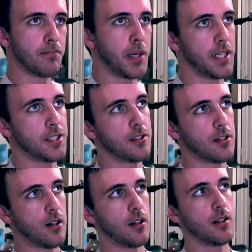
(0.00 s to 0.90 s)
based
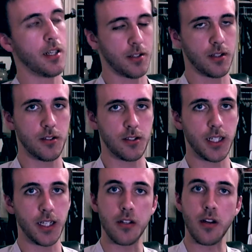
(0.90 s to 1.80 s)
on an
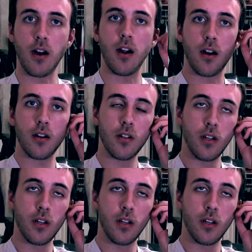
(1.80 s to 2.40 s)
acoustic guitar.